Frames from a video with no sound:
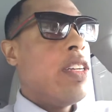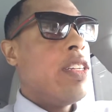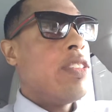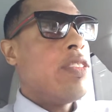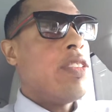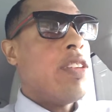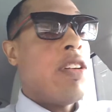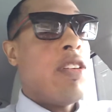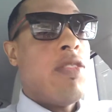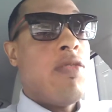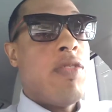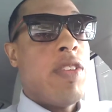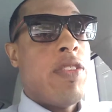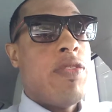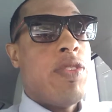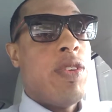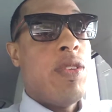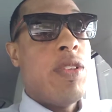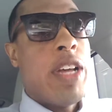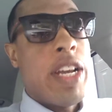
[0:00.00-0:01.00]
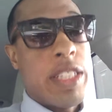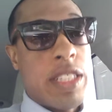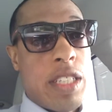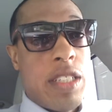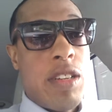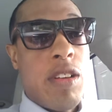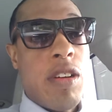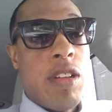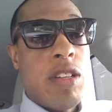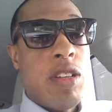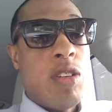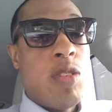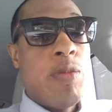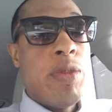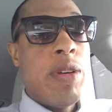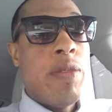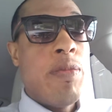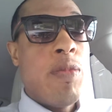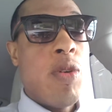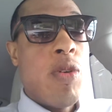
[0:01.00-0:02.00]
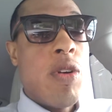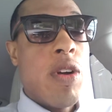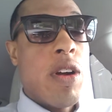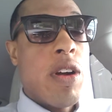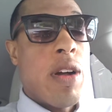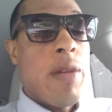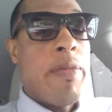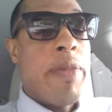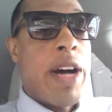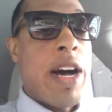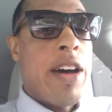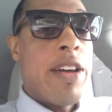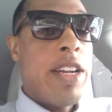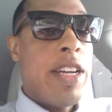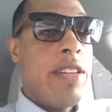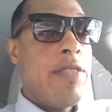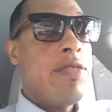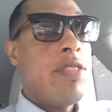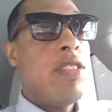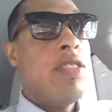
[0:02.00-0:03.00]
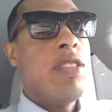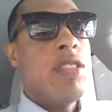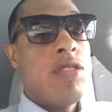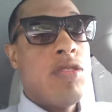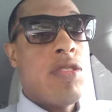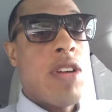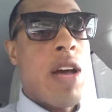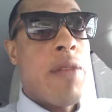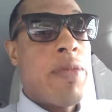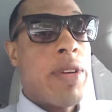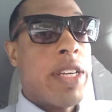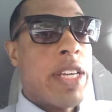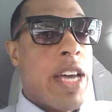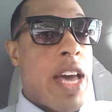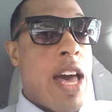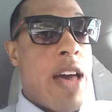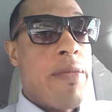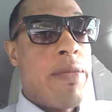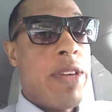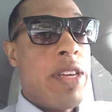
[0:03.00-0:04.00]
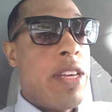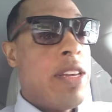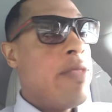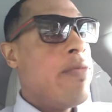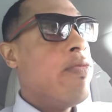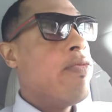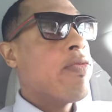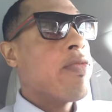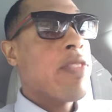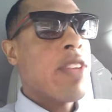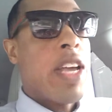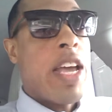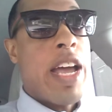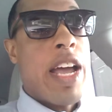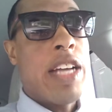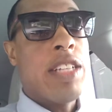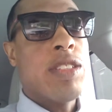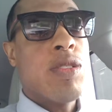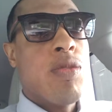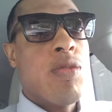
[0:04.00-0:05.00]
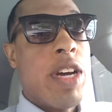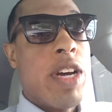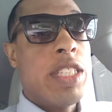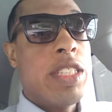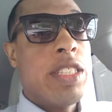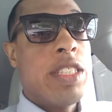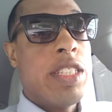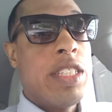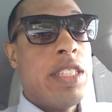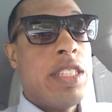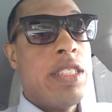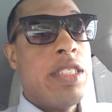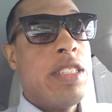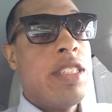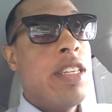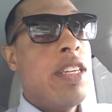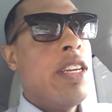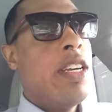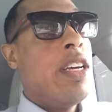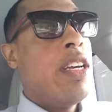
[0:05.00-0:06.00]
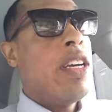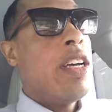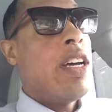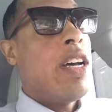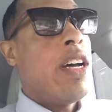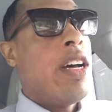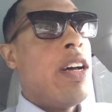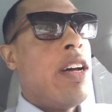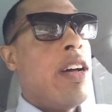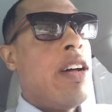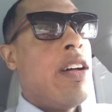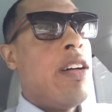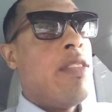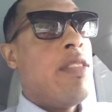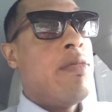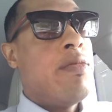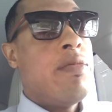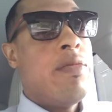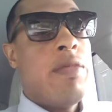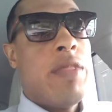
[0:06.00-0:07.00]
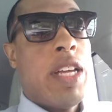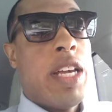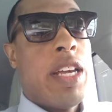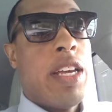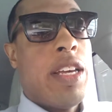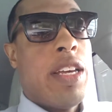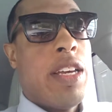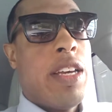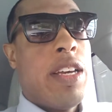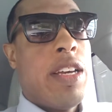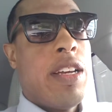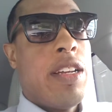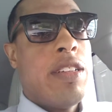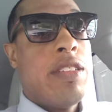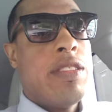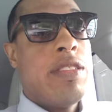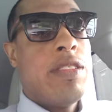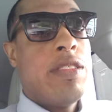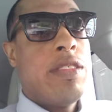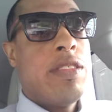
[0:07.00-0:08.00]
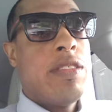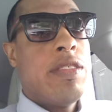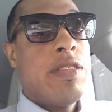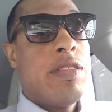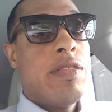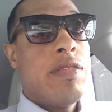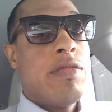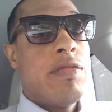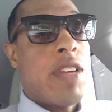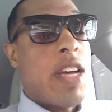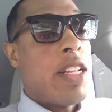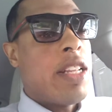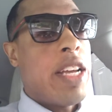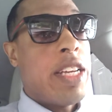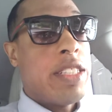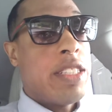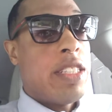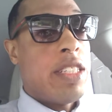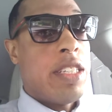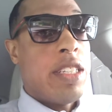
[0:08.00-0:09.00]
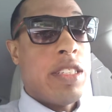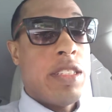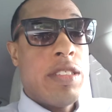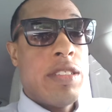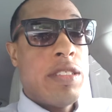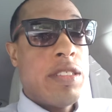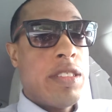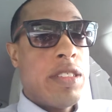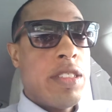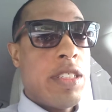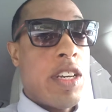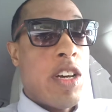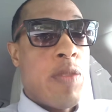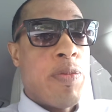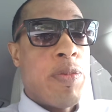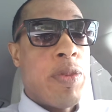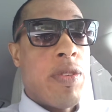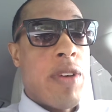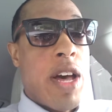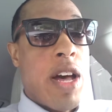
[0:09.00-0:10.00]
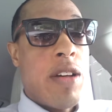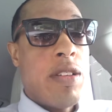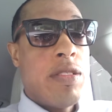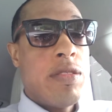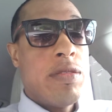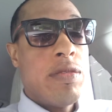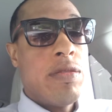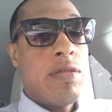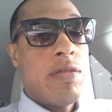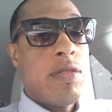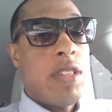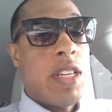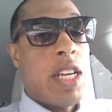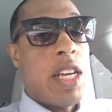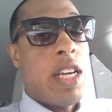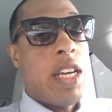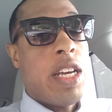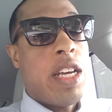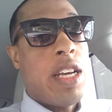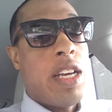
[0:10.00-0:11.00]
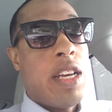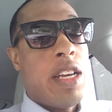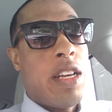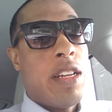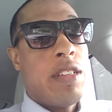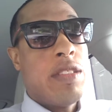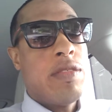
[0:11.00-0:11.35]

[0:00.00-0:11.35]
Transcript: So if you like to know a little bit more about it, you can drop a comment, ask questions, um, and I like to help you out and